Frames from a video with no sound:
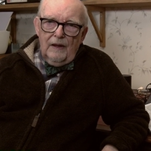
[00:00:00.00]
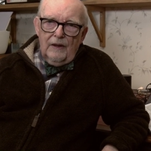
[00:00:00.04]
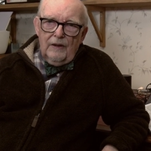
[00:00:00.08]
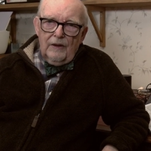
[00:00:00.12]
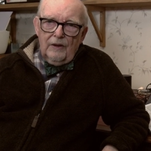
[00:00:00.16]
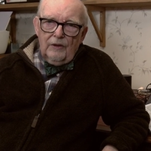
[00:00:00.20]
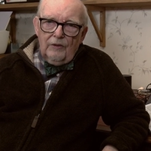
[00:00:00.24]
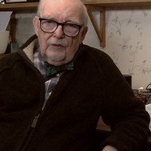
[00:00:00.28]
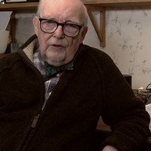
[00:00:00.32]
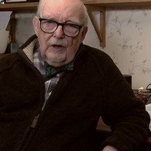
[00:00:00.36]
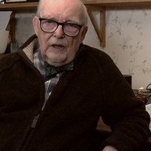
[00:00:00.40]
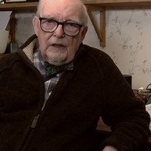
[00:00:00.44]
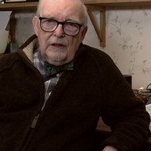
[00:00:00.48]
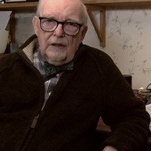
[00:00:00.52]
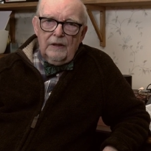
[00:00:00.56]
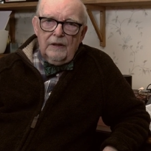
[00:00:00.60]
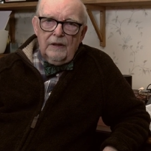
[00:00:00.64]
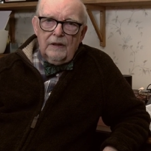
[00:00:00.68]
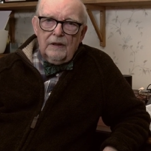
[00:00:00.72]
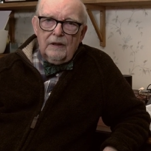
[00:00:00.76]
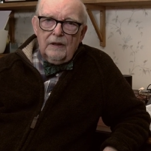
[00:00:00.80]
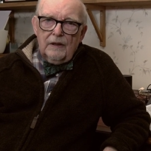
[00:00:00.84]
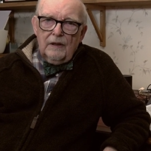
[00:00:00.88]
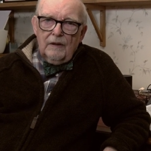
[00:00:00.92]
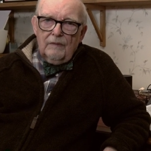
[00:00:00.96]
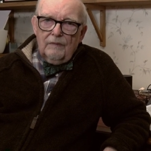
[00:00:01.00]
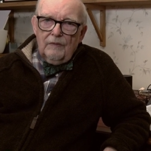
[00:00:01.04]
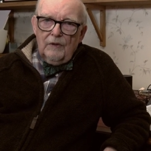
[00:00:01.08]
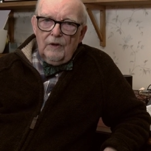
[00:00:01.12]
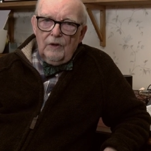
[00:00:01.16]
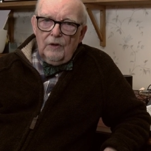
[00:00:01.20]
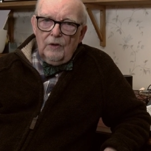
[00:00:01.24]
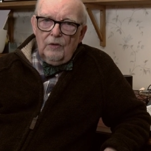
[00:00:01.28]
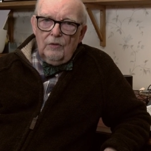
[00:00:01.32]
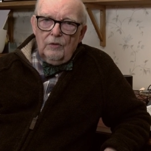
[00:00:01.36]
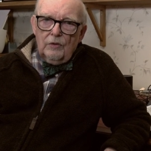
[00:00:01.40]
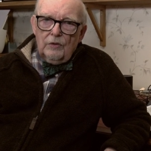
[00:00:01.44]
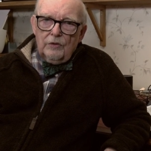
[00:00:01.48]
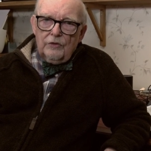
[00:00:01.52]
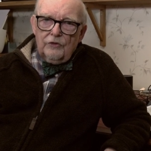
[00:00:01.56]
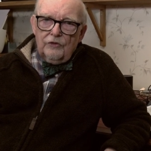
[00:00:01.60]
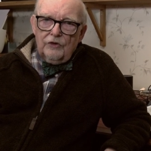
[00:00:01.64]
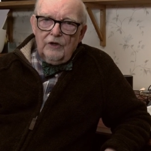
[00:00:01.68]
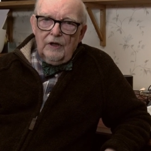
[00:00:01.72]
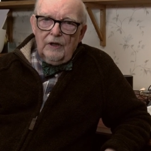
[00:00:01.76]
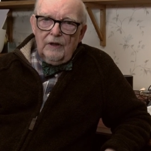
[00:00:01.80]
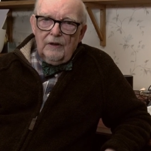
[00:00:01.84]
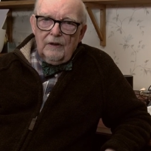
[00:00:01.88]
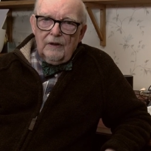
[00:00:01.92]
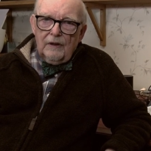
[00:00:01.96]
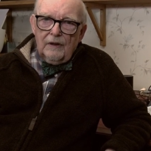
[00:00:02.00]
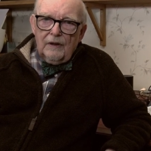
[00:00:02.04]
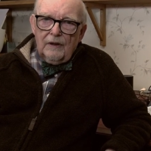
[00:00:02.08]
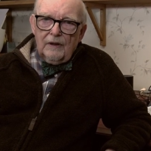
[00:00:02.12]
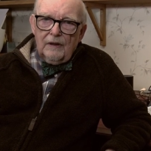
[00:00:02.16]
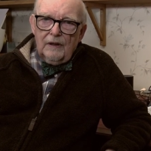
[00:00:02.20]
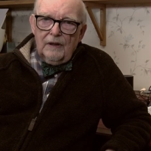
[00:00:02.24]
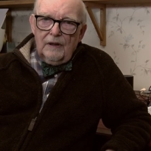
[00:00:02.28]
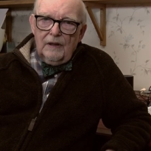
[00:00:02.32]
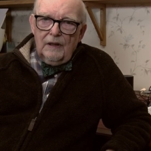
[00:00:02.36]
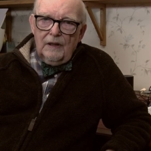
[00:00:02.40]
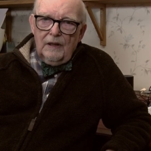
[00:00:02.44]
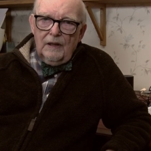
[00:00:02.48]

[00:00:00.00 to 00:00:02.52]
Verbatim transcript: "The grace of the Lord Jesus